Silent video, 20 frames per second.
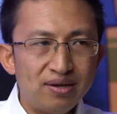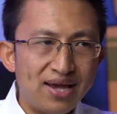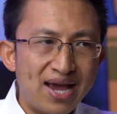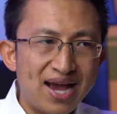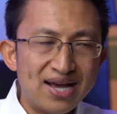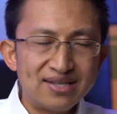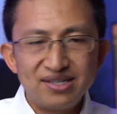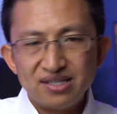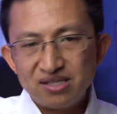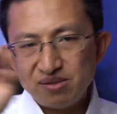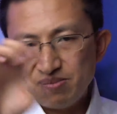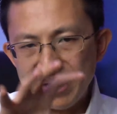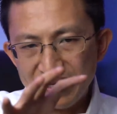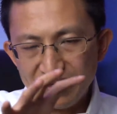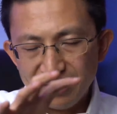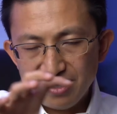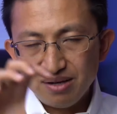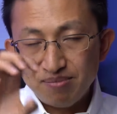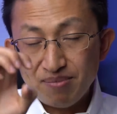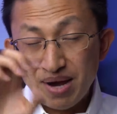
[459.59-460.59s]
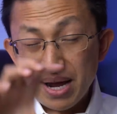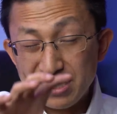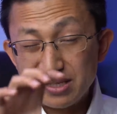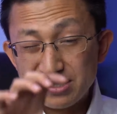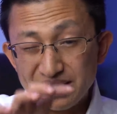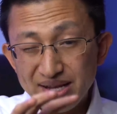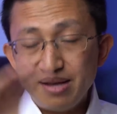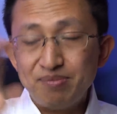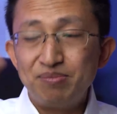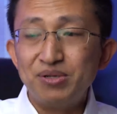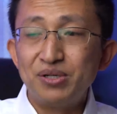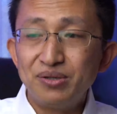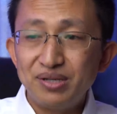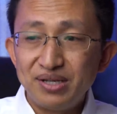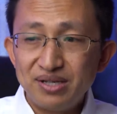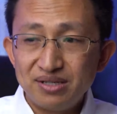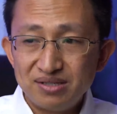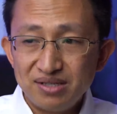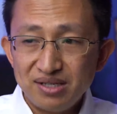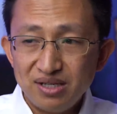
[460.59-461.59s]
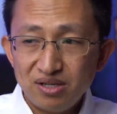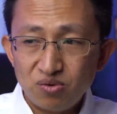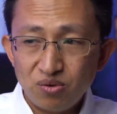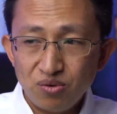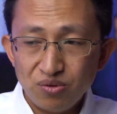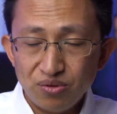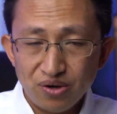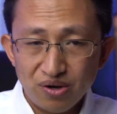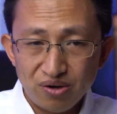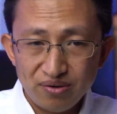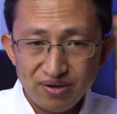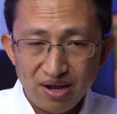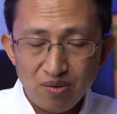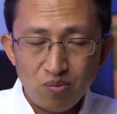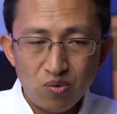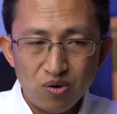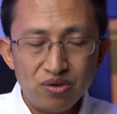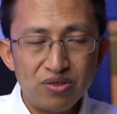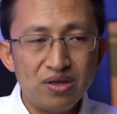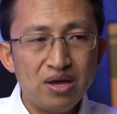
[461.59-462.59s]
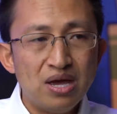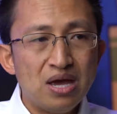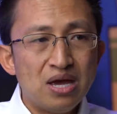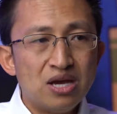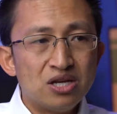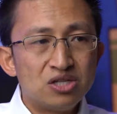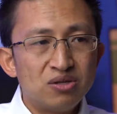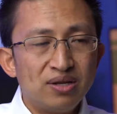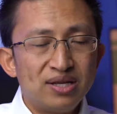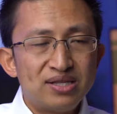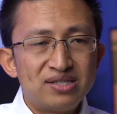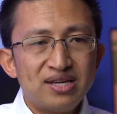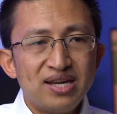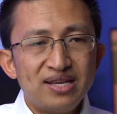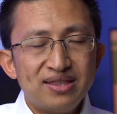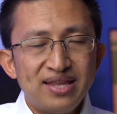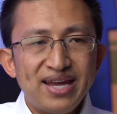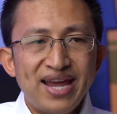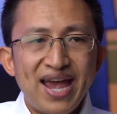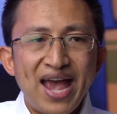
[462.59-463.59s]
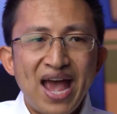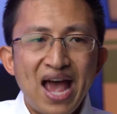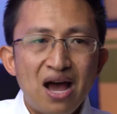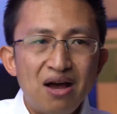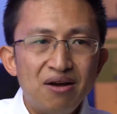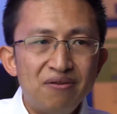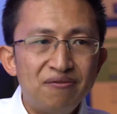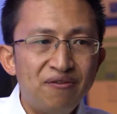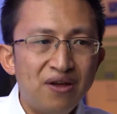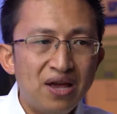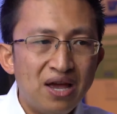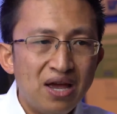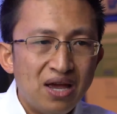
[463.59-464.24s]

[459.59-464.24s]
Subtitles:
Assets minus liabilities equal their net worth. So let's say they have